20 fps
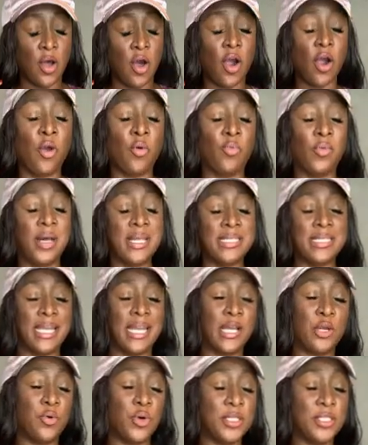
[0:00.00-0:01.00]
are ones that are
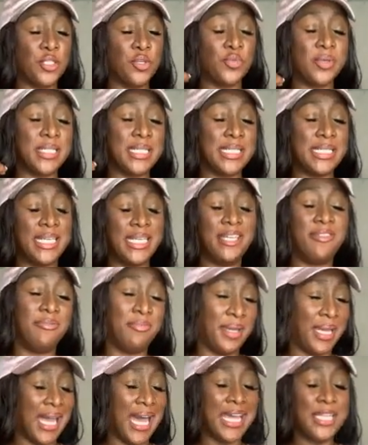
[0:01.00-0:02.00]
going to receive
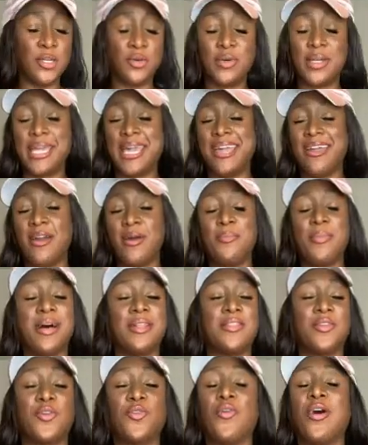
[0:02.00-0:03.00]
me. I don't care about
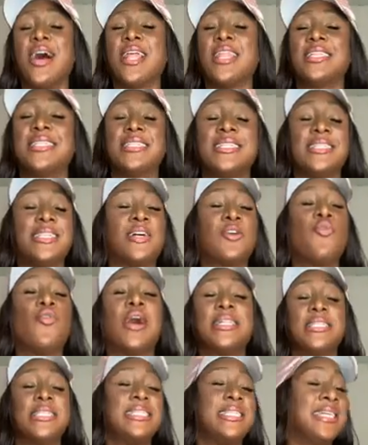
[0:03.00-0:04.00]
the quality, the
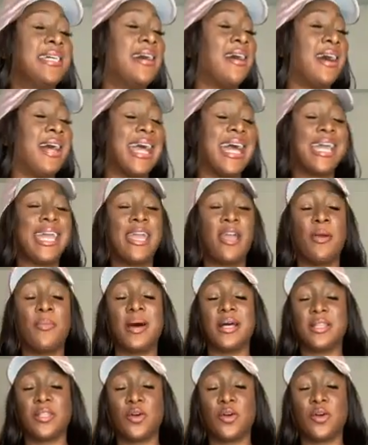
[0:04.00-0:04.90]
quantity, God. I care about the